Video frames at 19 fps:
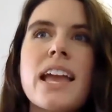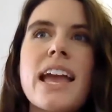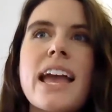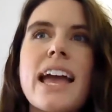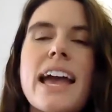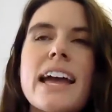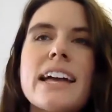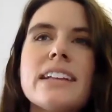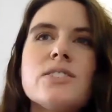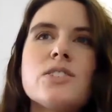
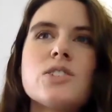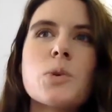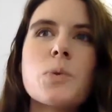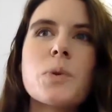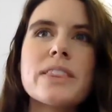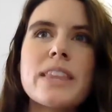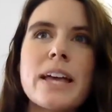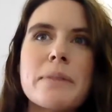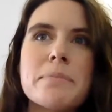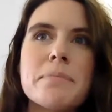And so what
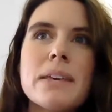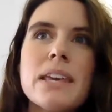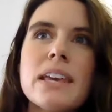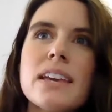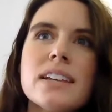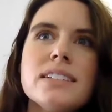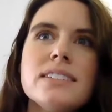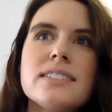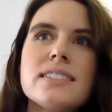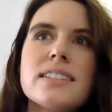that
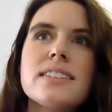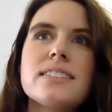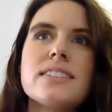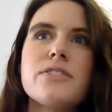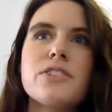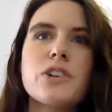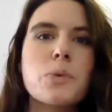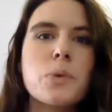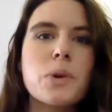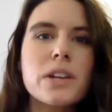means is if
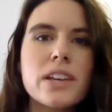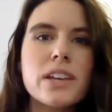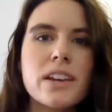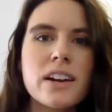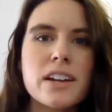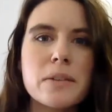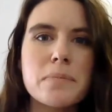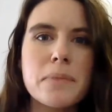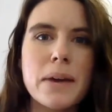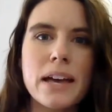you're working on a
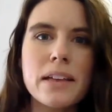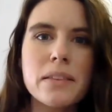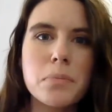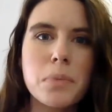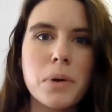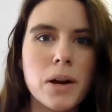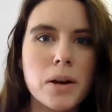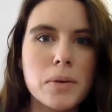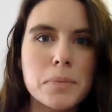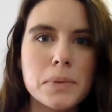math
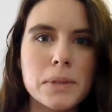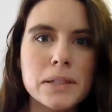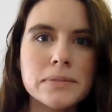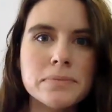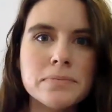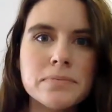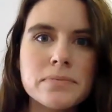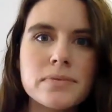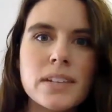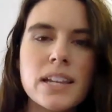problem